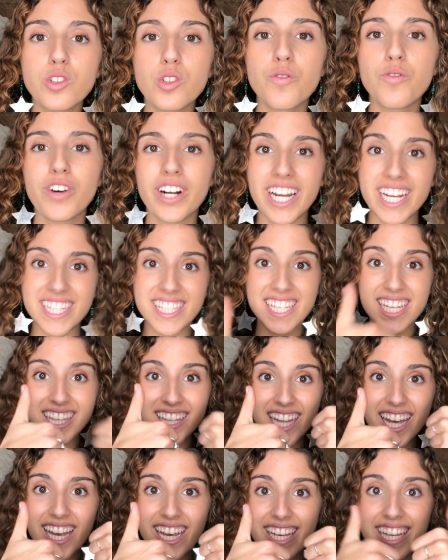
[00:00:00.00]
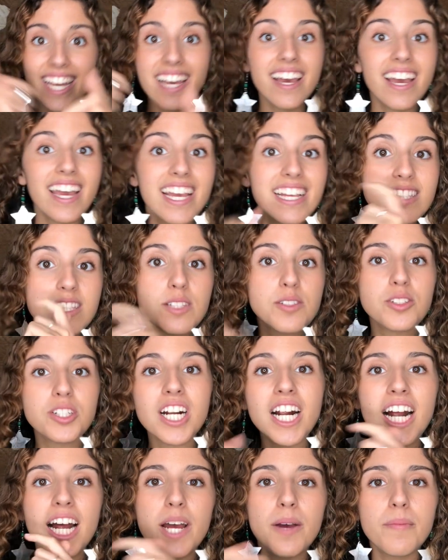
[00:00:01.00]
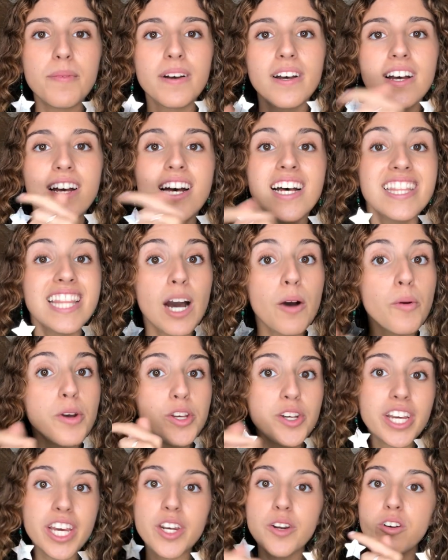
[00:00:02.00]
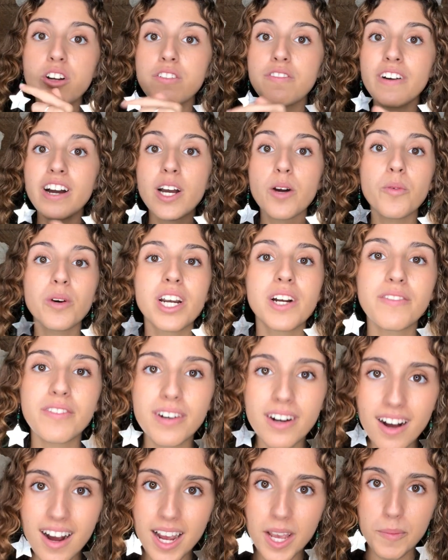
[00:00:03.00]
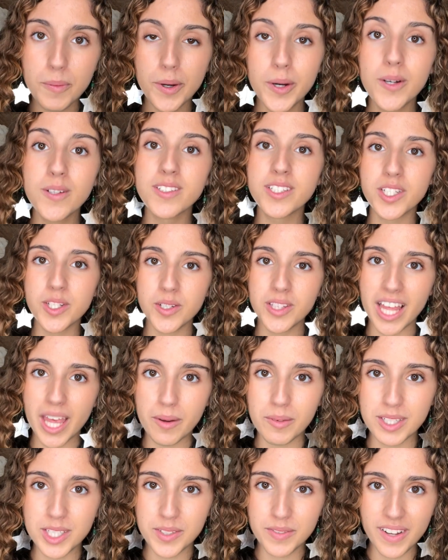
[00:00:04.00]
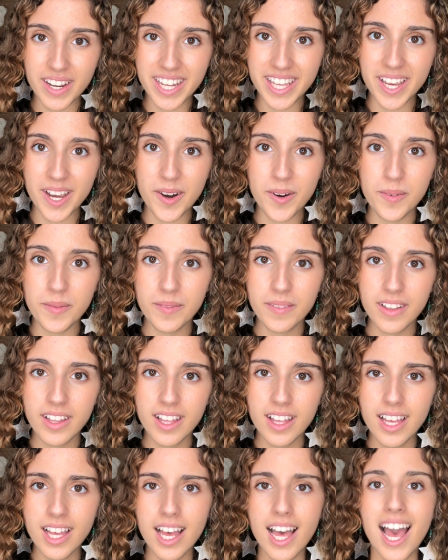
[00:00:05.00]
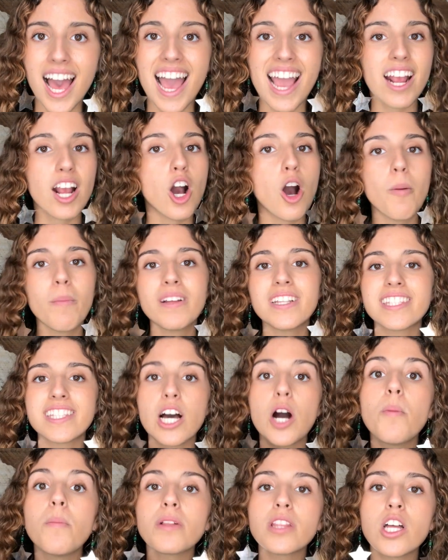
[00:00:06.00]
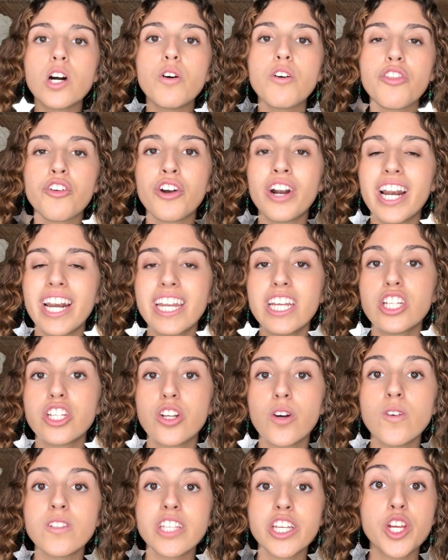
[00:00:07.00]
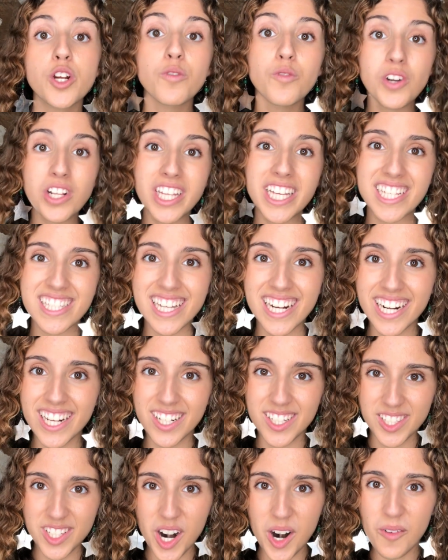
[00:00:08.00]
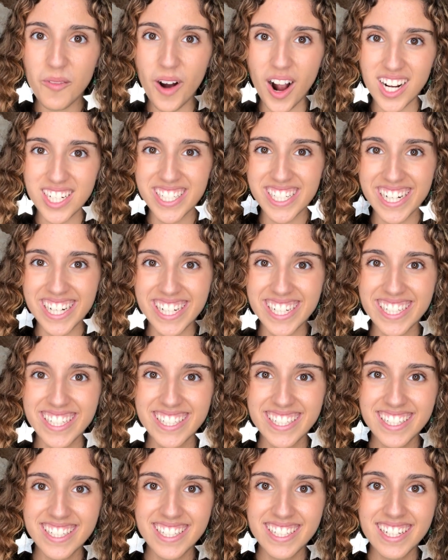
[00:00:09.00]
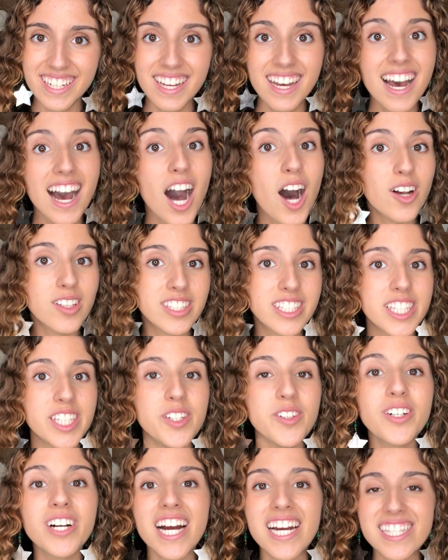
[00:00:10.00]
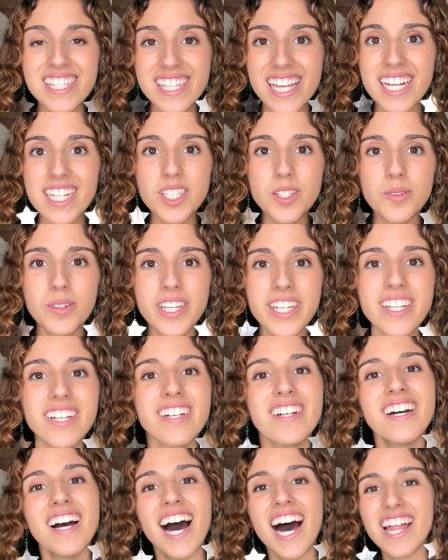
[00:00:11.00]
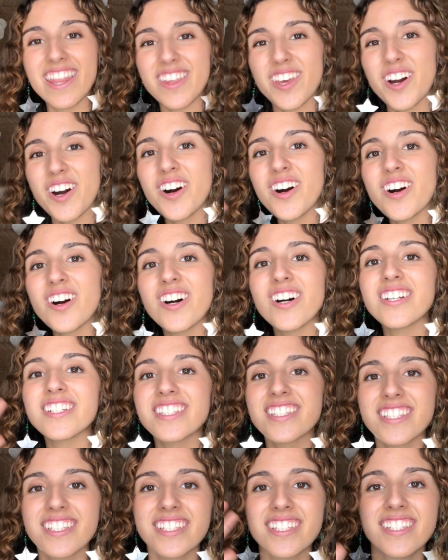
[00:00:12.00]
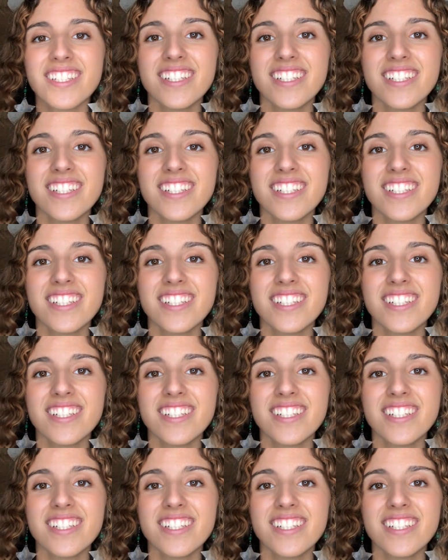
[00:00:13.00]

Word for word: don't forget to like and subscribe. That way you get notified whenever I post a new language video. And comment down below if there are any shows that you're really excited to start watching. I'll see you guys next week. Adios!